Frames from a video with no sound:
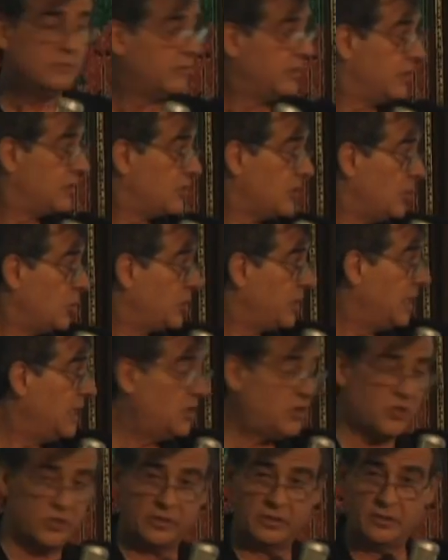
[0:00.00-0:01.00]
this
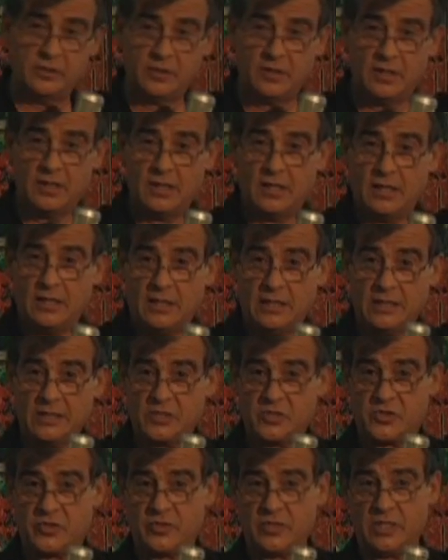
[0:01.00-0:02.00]
location,
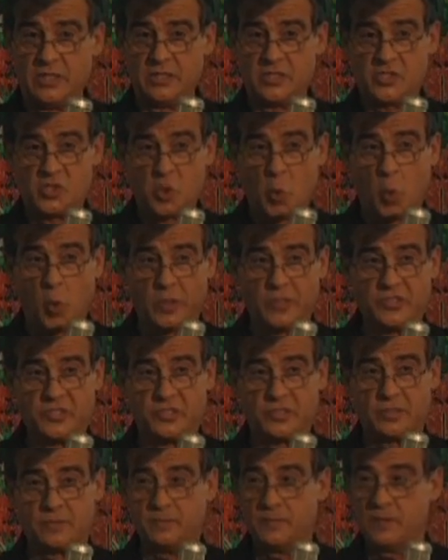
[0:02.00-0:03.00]
is the source